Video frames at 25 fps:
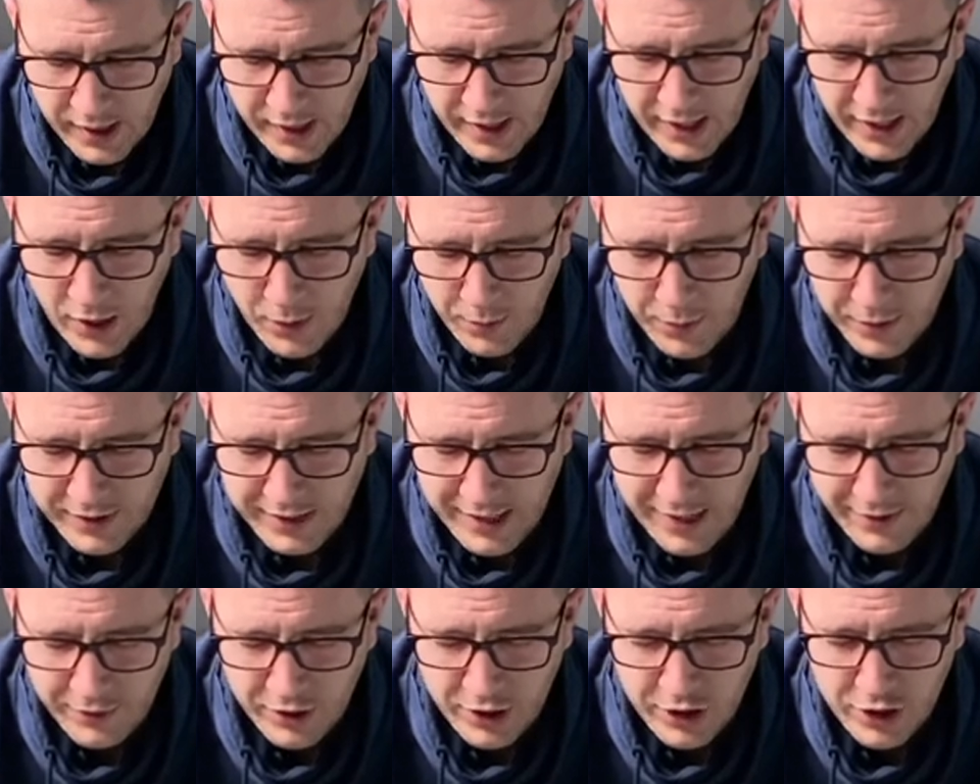Help us
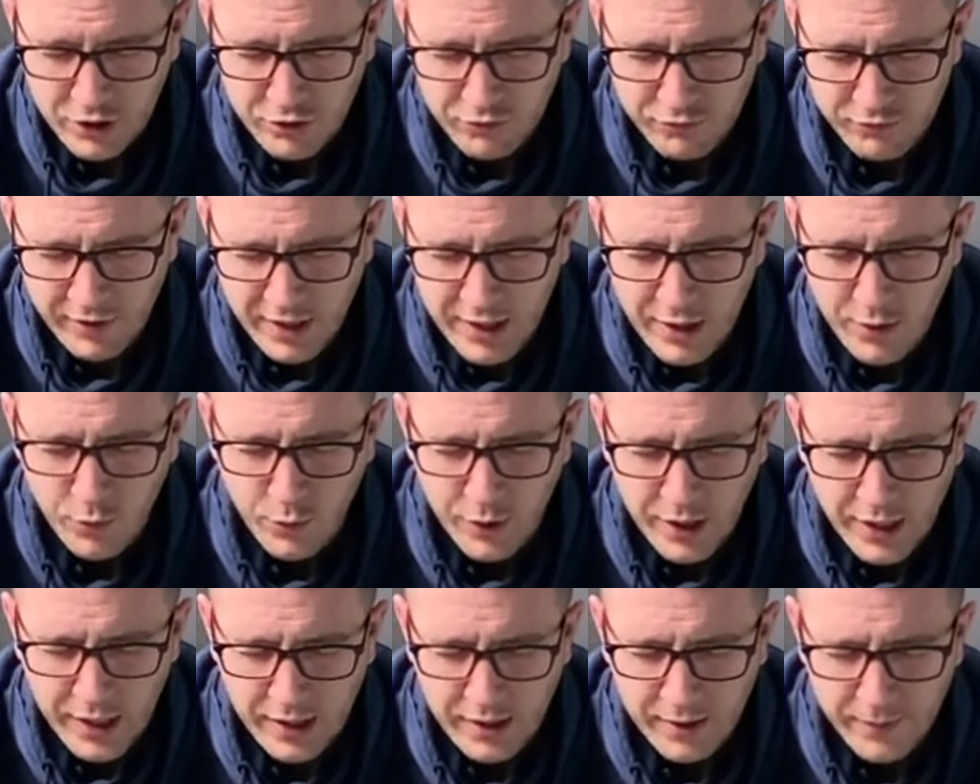have a great
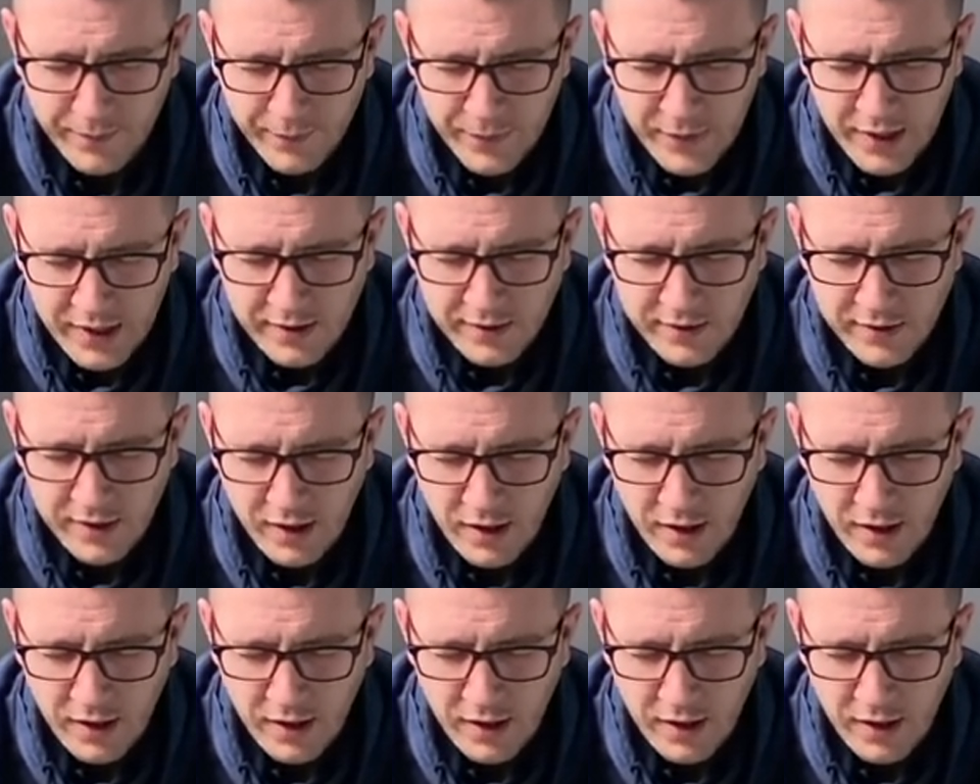week to